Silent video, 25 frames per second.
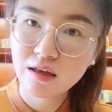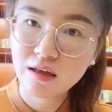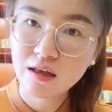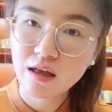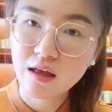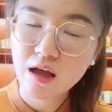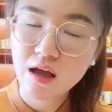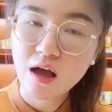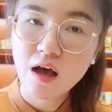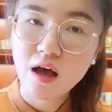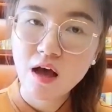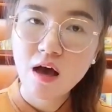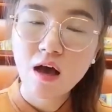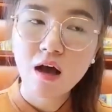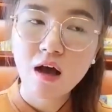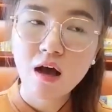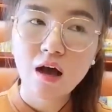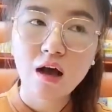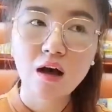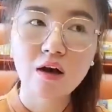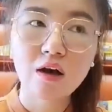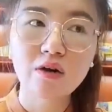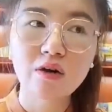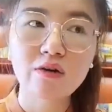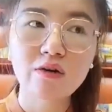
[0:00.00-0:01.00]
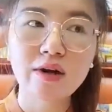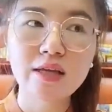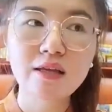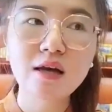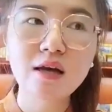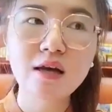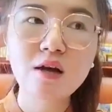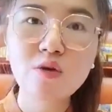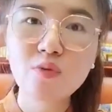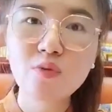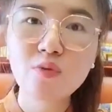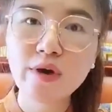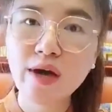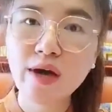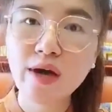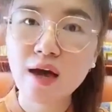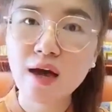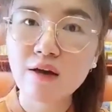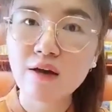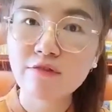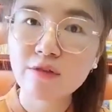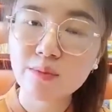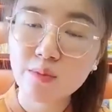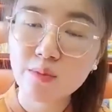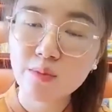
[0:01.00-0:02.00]
Uh, right now we have the most
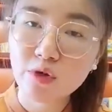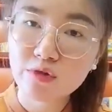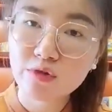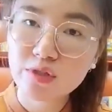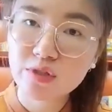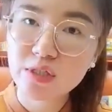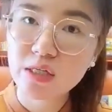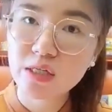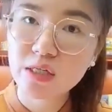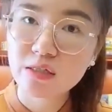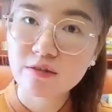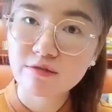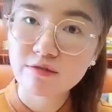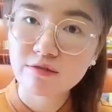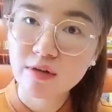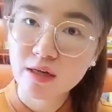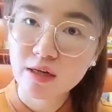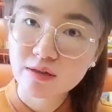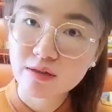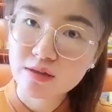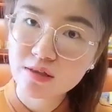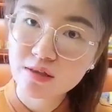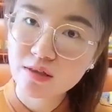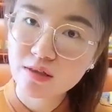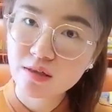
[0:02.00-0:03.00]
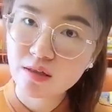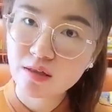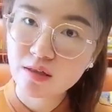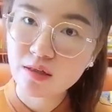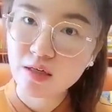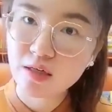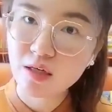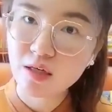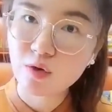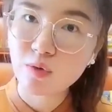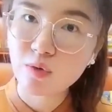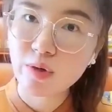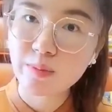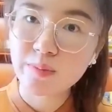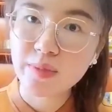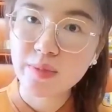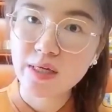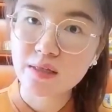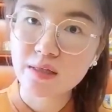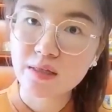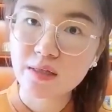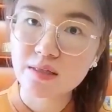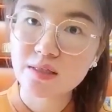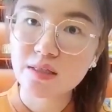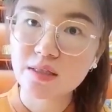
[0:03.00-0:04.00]
advanced uh, equipment
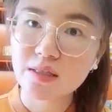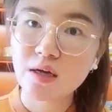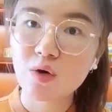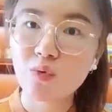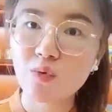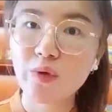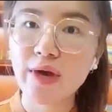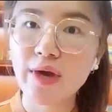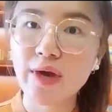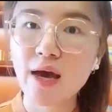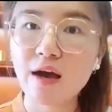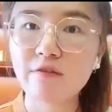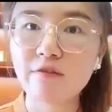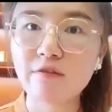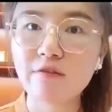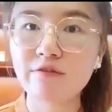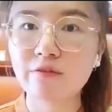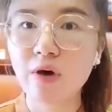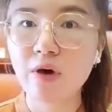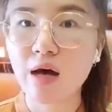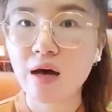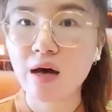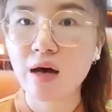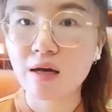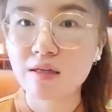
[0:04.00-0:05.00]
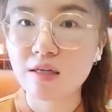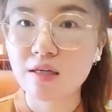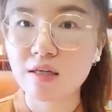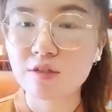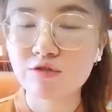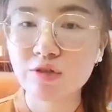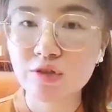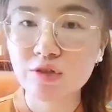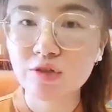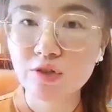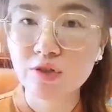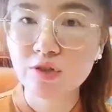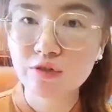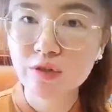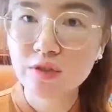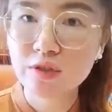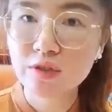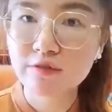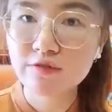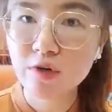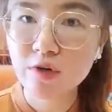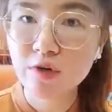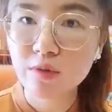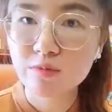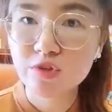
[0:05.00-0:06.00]
we have uh, introduced from
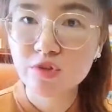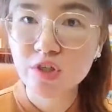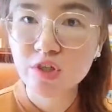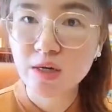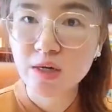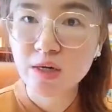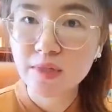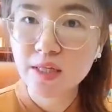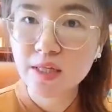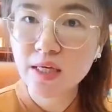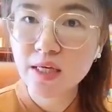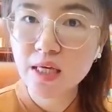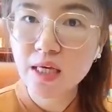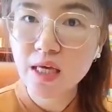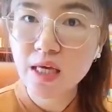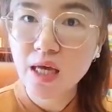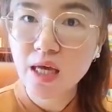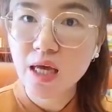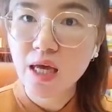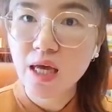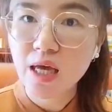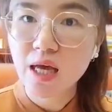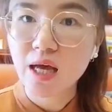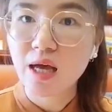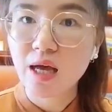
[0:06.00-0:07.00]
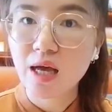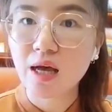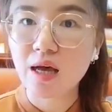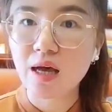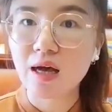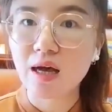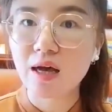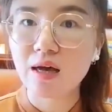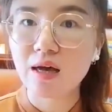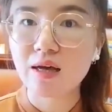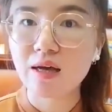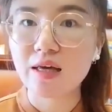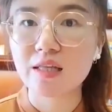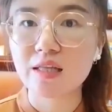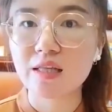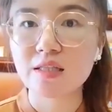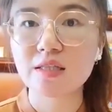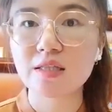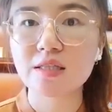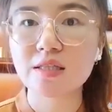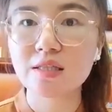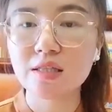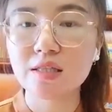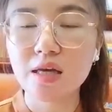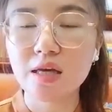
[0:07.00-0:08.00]
Germany. Uh, it's uh,
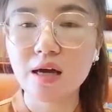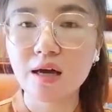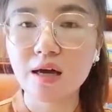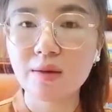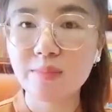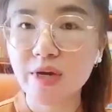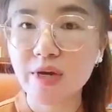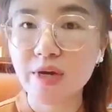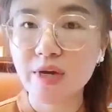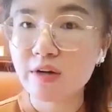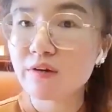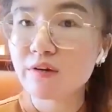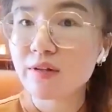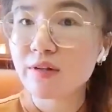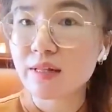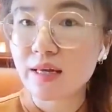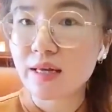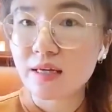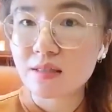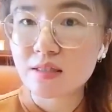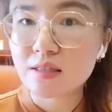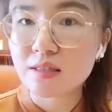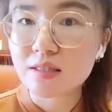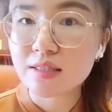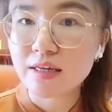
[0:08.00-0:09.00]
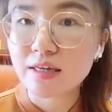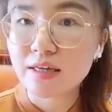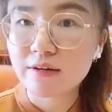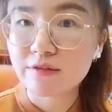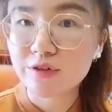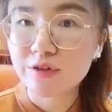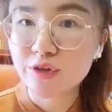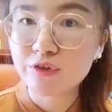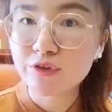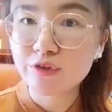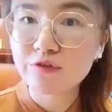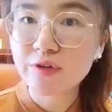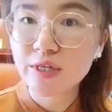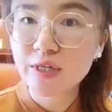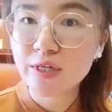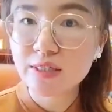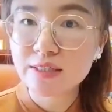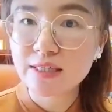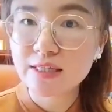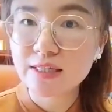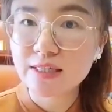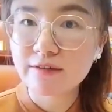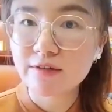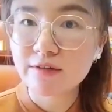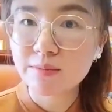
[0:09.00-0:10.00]
Manroland so UV7 plus
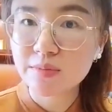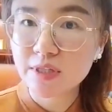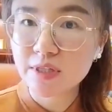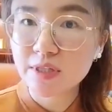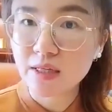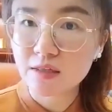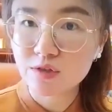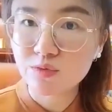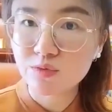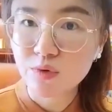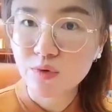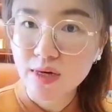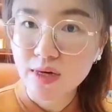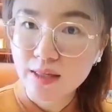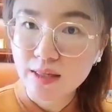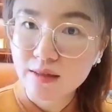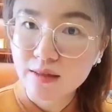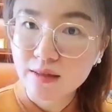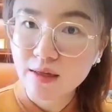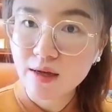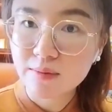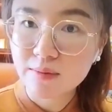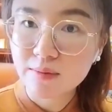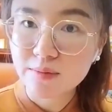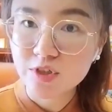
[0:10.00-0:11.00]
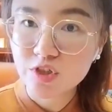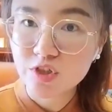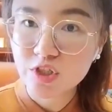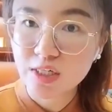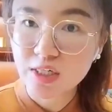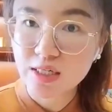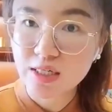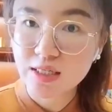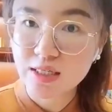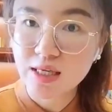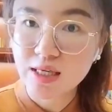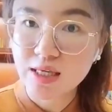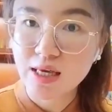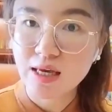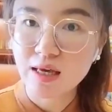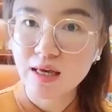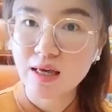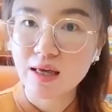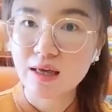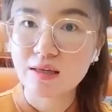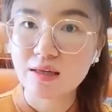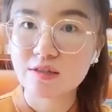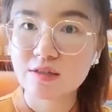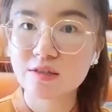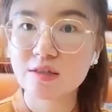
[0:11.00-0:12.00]
one machine. Okay. It's the
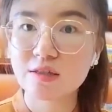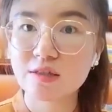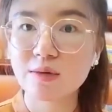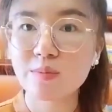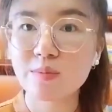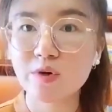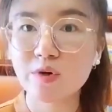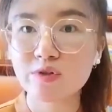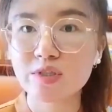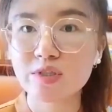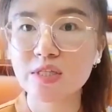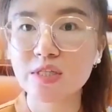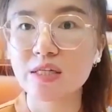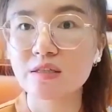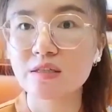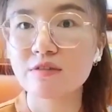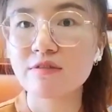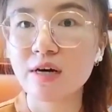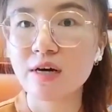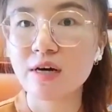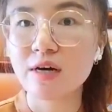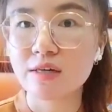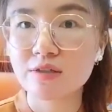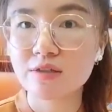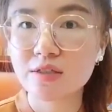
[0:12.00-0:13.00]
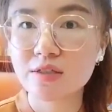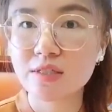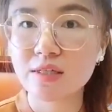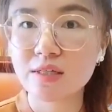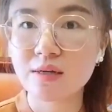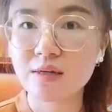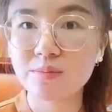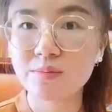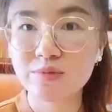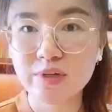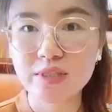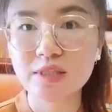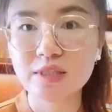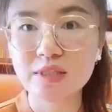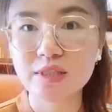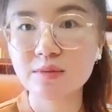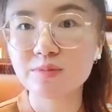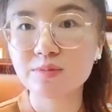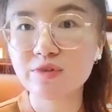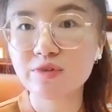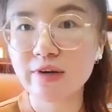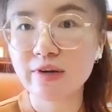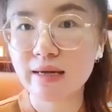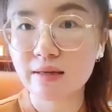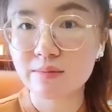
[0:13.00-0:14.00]
most advanced uh, printing press,
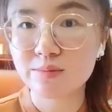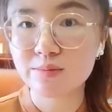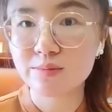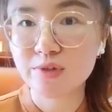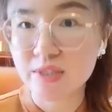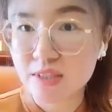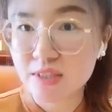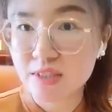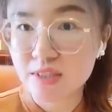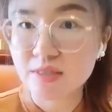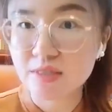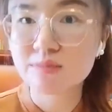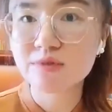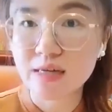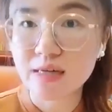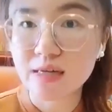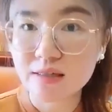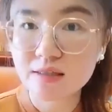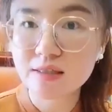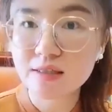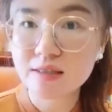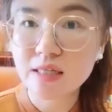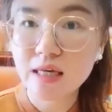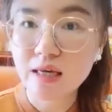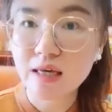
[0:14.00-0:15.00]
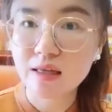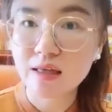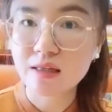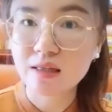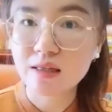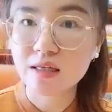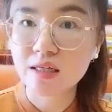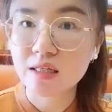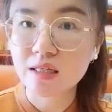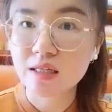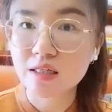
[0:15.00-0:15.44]
printing press in the industry.